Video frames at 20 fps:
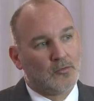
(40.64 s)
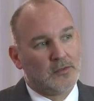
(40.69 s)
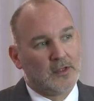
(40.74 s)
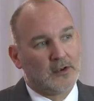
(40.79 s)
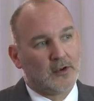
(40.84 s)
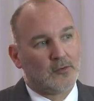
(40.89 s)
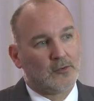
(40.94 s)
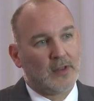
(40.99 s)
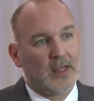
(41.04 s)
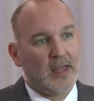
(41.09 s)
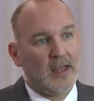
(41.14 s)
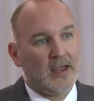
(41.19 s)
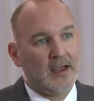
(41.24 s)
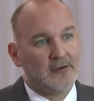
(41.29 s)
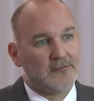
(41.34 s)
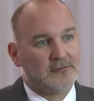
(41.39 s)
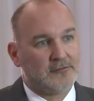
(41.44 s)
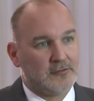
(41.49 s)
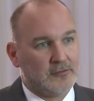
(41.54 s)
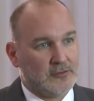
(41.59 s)
they don't
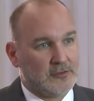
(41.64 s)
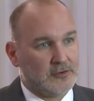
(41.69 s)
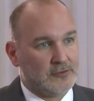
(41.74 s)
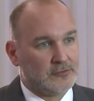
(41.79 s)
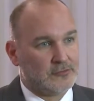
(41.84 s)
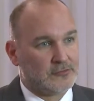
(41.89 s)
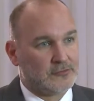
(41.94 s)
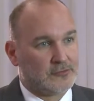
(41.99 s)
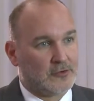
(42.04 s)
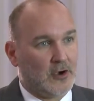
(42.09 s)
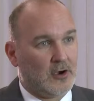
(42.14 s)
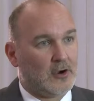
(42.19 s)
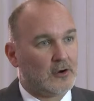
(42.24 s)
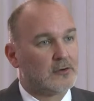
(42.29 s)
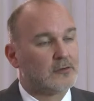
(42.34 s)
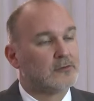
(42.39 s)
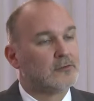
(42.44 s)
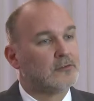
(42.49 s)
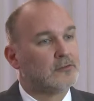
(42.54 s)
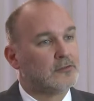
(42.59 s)
have the linear
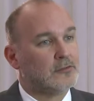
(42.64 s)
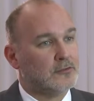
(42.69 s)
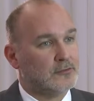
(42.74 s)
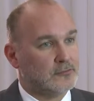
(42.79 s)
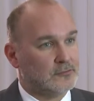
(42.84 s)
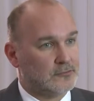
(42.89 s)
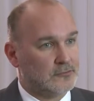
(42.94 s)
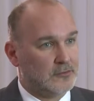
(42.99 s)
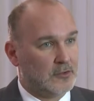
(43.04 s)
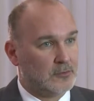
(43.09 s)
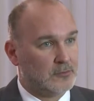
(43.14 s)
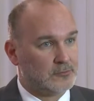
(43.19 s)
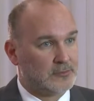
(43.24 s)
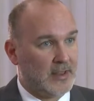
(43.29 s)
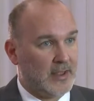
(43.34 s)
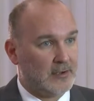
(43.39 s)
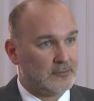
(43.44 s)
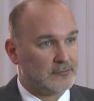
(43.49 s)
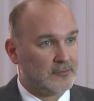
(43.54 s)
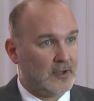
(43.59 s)
scar. There's no
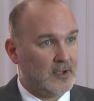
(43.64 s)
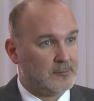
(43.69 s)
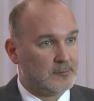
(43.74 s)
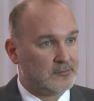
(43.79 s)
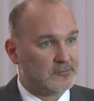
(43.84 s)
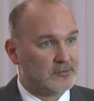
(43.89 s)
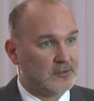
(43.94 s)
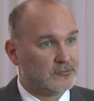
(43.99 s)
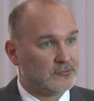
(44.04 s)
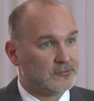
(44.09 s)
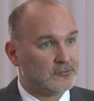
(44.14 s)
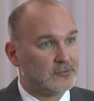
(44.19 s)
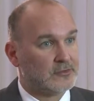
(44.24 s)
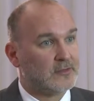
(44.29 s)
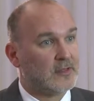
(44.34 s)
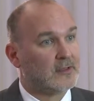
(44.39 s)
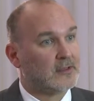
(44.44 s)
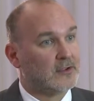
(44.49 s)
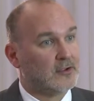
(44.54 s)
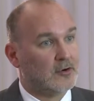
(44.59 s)
downtime, essentially.
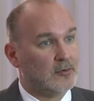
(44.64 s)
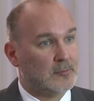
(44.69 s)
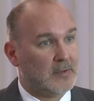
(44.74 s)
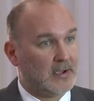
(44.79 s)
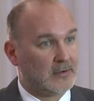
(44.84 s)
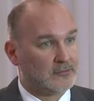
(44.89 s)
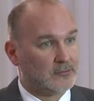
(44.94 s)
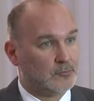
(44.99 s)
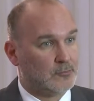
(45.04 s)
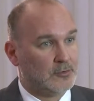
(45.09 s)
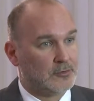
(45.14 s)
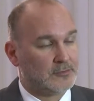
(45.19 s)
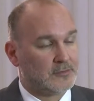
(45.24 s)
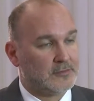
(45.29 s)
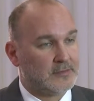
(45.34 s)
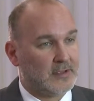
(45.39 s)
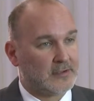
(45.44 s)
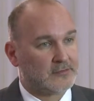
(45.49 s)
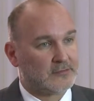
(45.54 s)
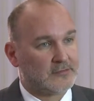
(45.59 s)
They can go back to work the
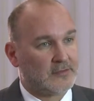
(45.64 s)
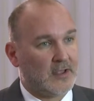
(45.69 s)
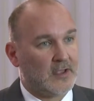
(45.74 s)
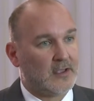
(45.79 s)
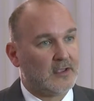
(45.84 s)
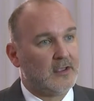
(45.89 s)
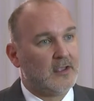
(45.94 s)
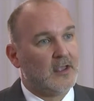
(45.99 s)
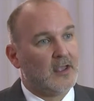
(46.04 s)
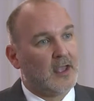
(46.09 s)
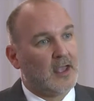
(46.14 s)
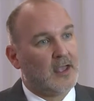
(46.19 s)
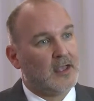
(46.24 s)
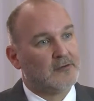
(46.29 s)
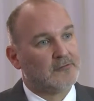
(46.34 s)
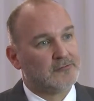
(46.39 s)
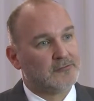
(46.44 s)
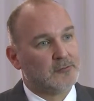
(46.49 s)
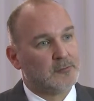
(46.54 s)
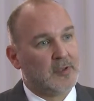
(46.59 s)
next day.
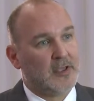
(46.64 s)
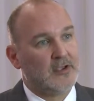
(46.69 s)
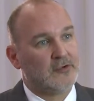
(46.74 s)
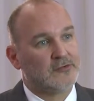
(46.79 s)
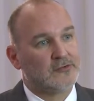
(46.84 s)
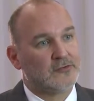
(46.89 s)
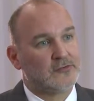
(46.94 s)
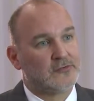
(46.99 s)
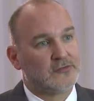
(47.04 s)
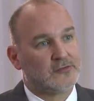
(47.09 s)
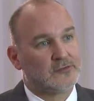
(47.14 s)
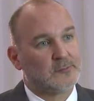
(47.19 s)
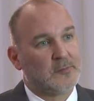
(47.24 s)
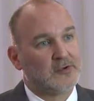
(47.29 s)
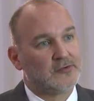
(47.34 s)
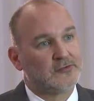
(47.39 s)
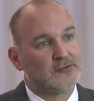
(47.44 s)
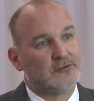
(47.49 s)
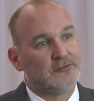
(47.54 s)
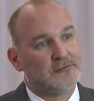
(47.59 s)
And for patients,
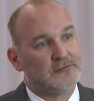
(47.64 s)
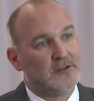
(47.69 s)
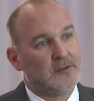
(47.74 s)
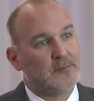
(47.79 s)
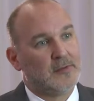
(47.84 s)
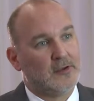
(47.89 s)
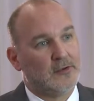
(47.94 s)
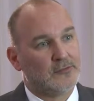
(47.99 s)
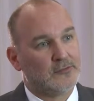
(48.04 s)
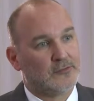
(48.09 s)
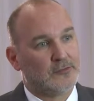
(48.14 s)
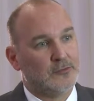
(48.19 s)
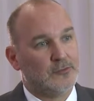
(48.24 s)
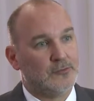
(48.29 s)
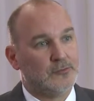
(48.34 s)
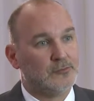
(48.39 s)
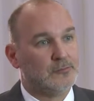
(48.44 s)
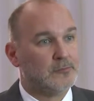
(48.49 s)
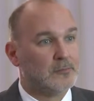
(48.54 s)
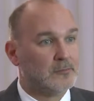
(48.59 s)
especially females,
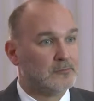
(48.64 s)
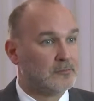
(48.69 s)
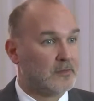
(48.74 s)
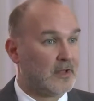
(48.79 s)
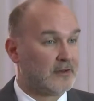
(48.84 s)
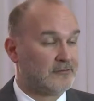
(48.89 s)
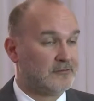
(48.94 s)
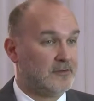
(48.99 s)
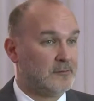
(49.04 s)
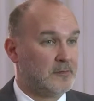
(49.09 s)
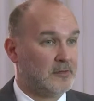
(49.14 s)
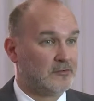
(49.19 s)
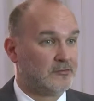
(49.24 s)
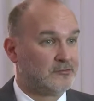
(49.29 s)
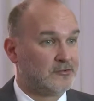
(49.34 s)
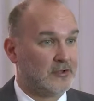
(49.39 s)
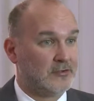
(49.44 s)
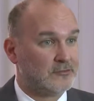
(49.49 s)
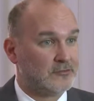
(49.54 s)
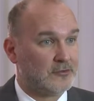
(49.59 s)
a lot of females
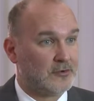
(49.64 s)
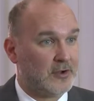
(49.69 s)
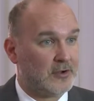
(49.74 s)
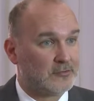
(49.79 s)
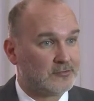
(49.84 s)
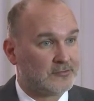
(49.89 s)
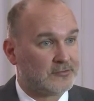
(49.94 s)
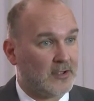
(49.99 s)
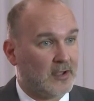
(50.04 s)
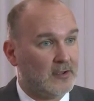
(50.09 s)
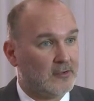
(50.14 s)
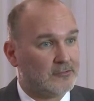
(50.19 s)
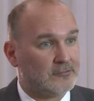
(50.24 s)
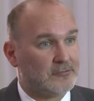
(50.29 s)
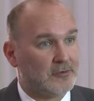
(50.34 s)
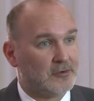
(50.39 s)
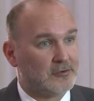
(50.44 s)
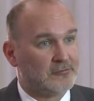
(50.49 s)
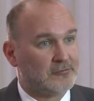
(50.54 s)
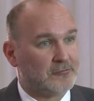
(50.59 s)
change their hairstyles
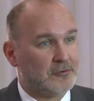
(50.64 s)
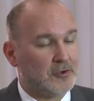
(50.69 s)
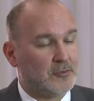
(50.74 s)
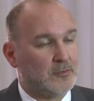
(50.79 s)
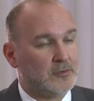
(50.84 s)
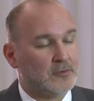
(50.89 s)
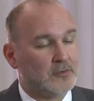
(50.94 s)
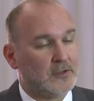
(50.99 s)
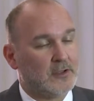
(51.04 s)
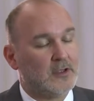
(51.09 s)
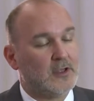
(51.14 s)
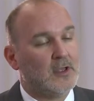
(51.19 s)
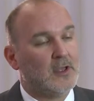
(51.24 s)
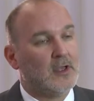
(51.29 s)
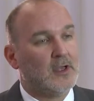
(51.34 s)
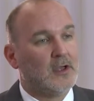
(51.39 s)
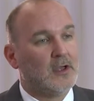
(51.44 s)
very frequently,